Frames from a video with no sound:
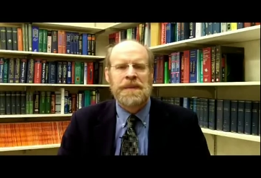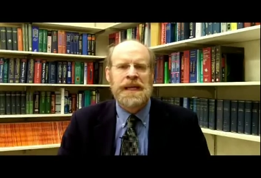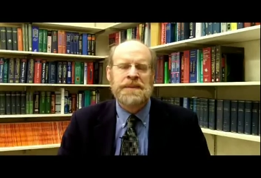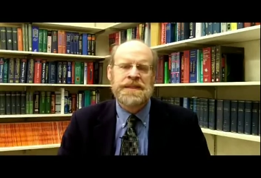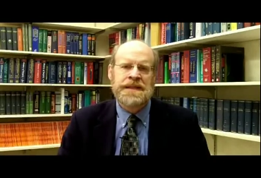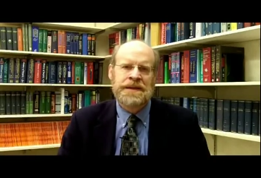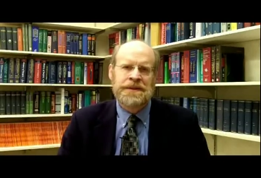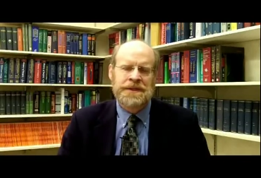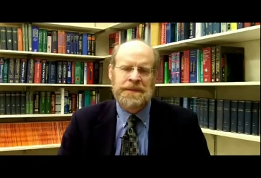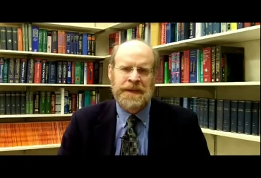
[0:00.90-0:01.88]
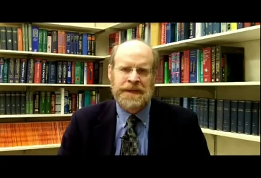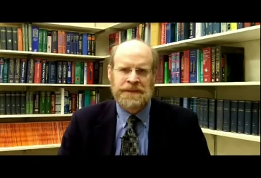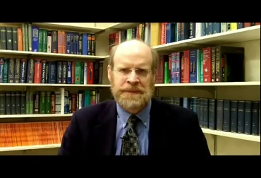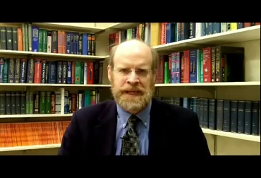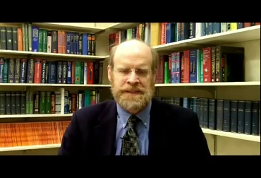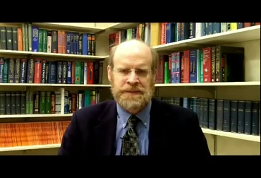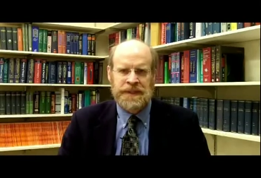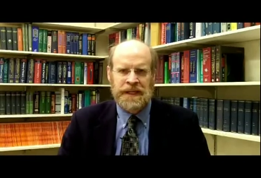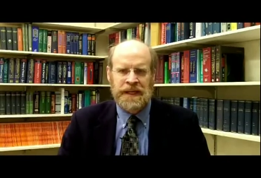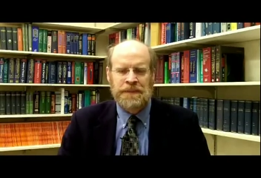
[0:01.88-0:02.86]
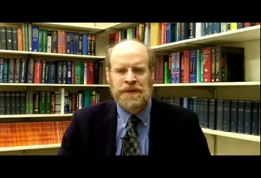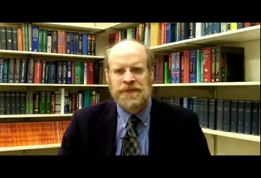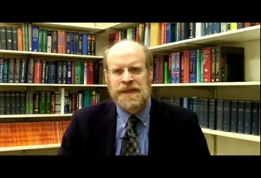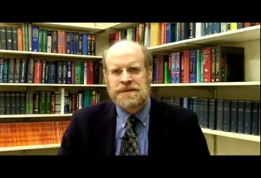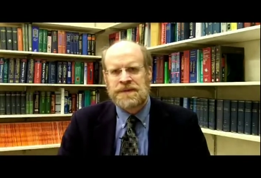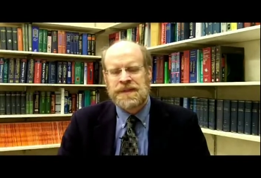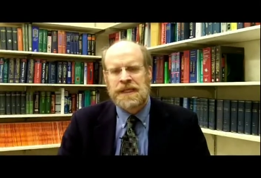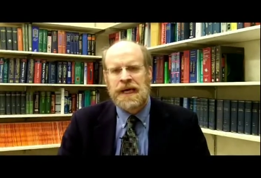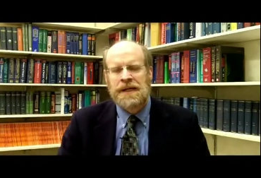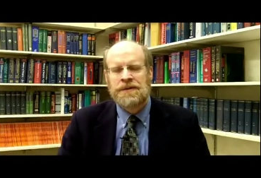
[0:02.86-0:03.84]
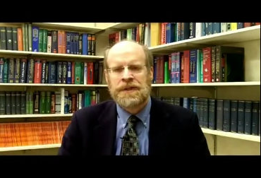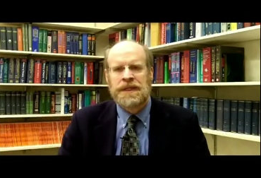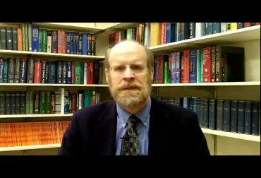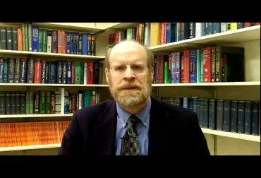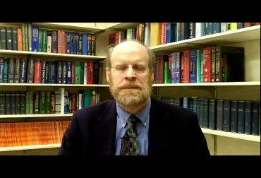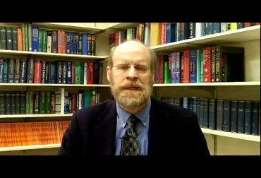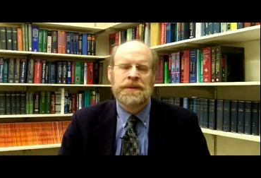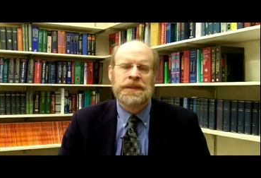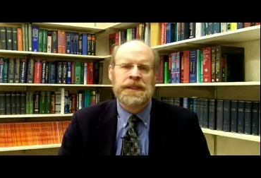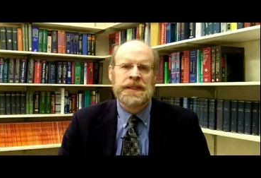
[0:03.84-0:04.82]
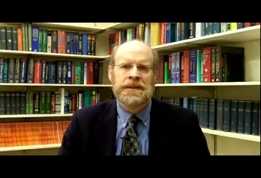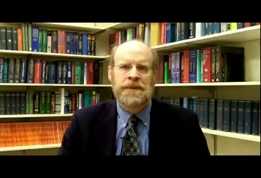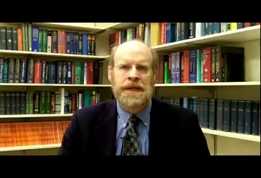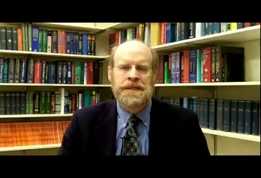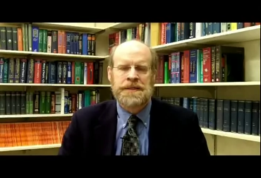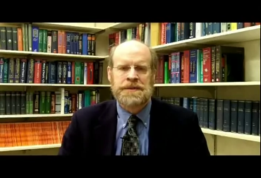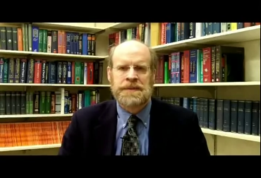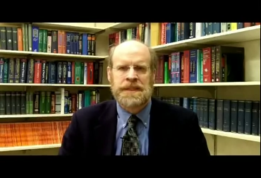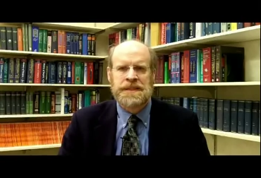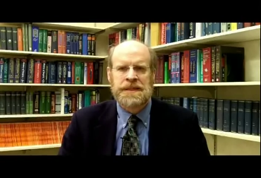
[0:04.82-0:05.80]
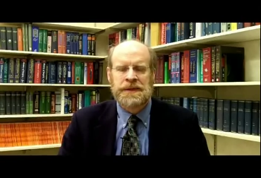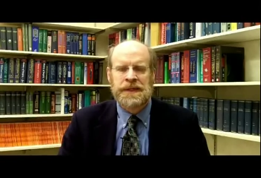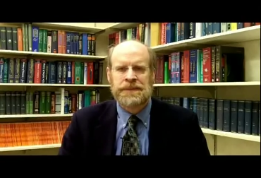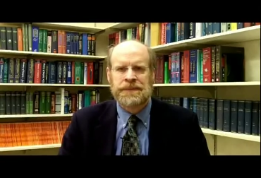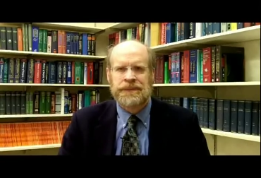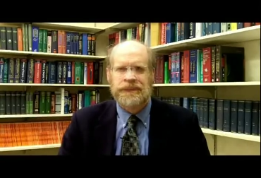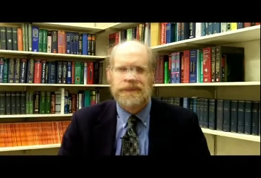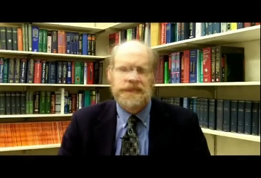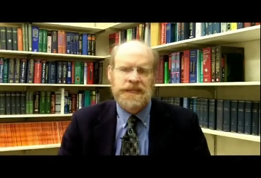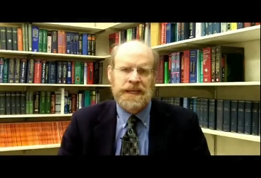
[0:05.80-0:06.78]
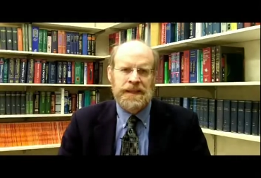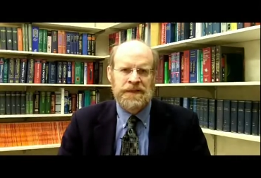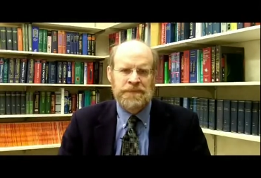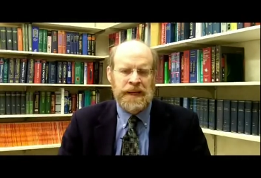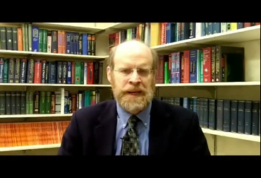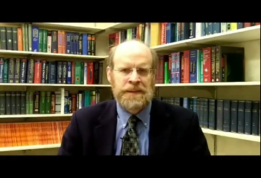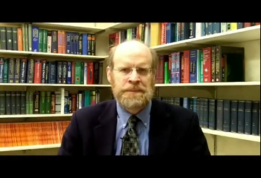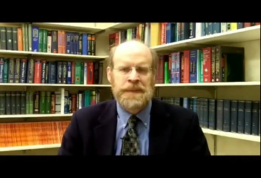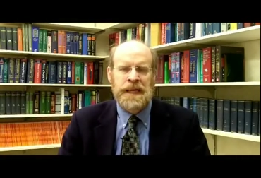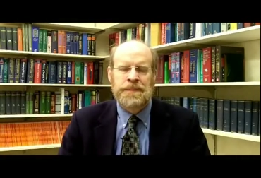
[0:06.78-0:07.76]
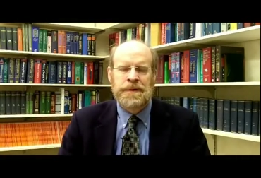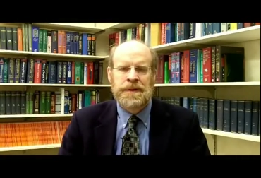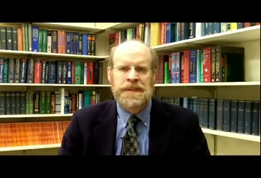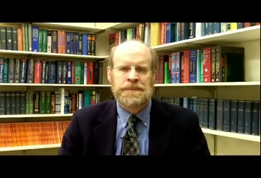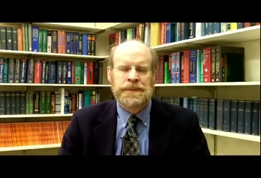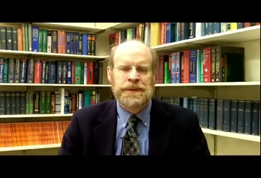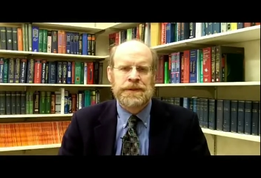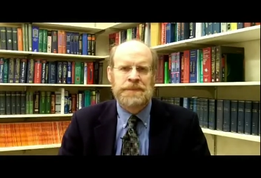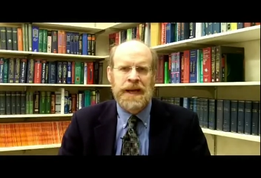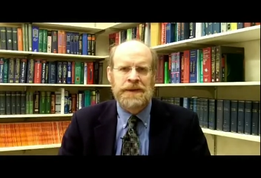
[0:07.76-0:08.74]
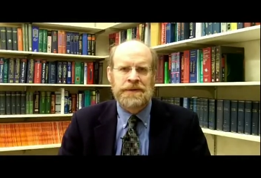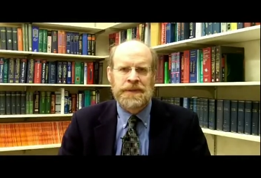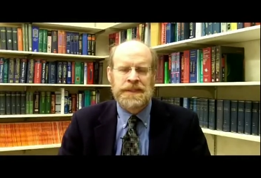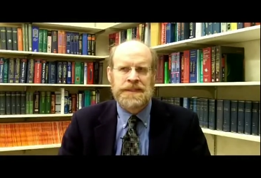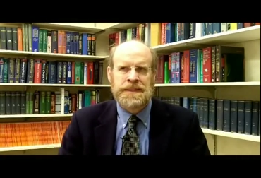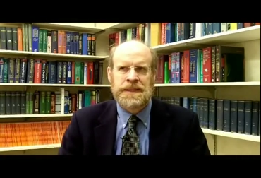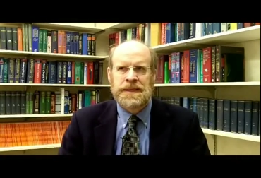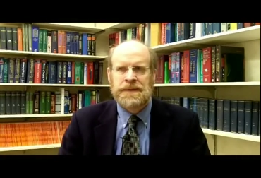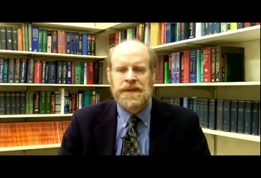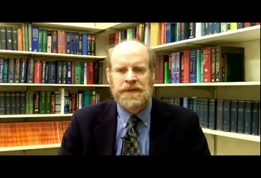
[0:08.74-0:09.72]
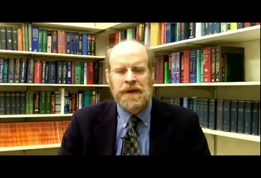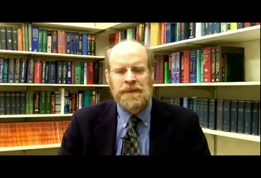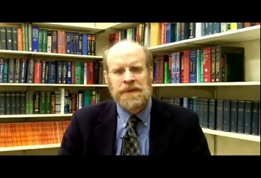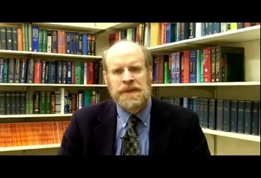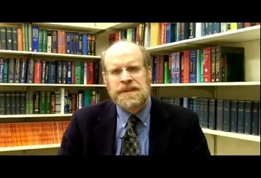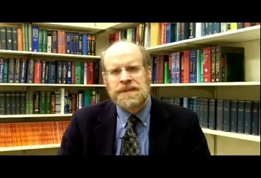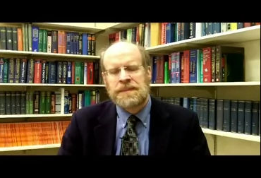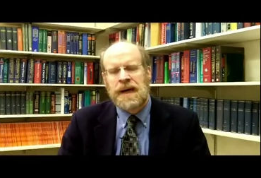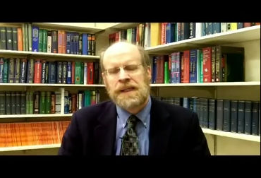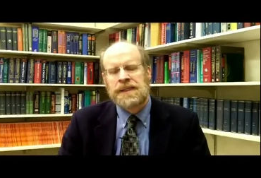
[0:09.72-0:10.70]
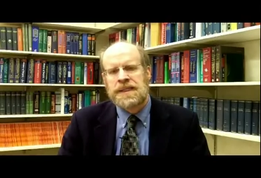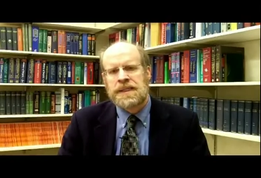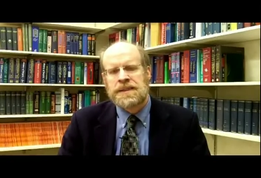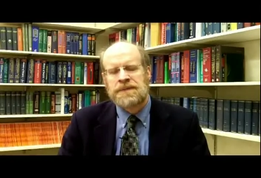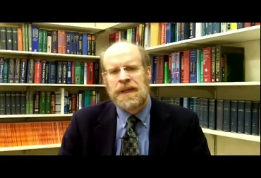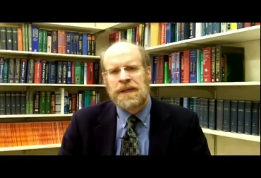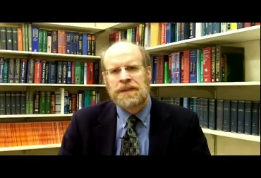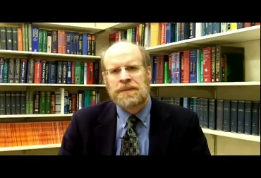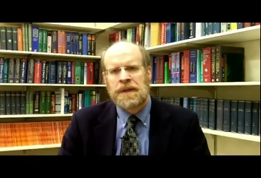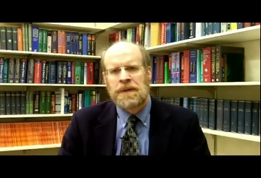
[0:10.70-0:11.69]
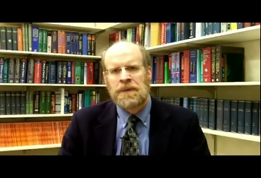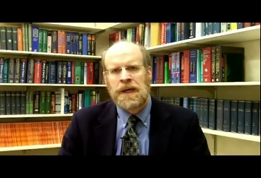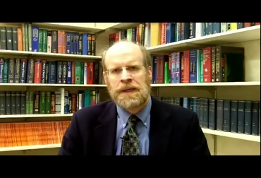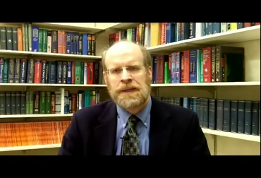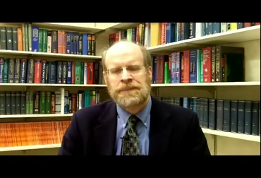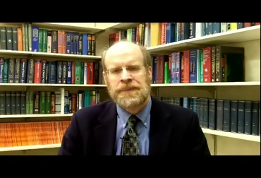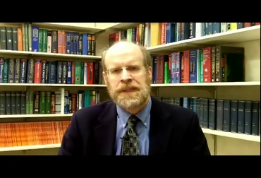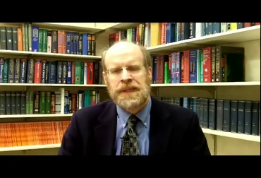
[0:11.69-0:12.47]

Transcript: My name is Dr. J. Michael Bostwick. I'm professor of psychiatry here at the Mayo Clinic in Rochester, Minnesota. The title of my paper is Blurred Boundaries, the Therapeutics and Politics of Medical Marijuana.